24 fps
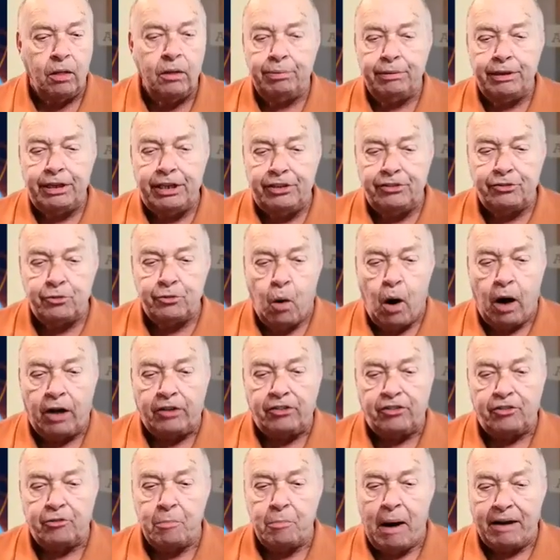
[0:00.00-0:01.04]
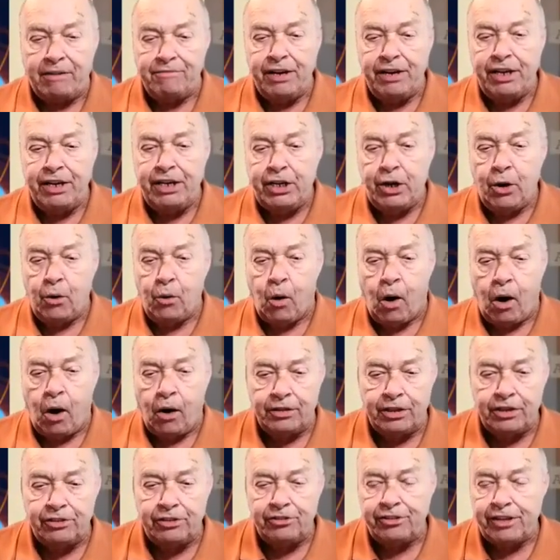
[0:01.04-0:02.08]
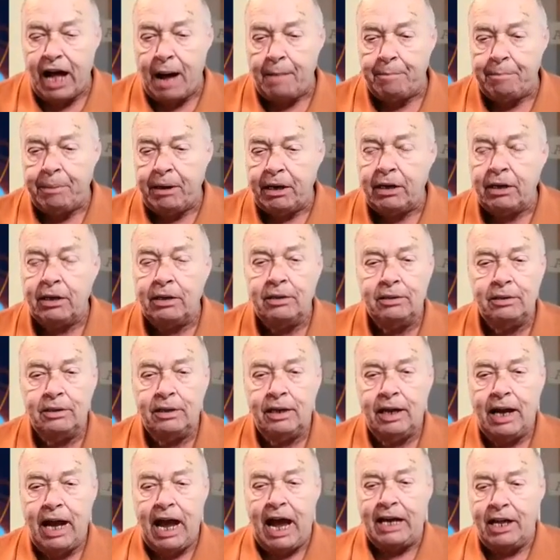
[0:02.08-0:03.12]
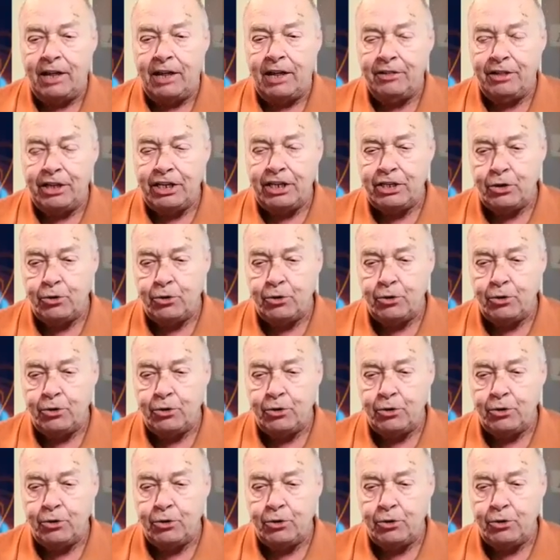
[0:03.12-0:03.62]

Please watch my video on this topic at the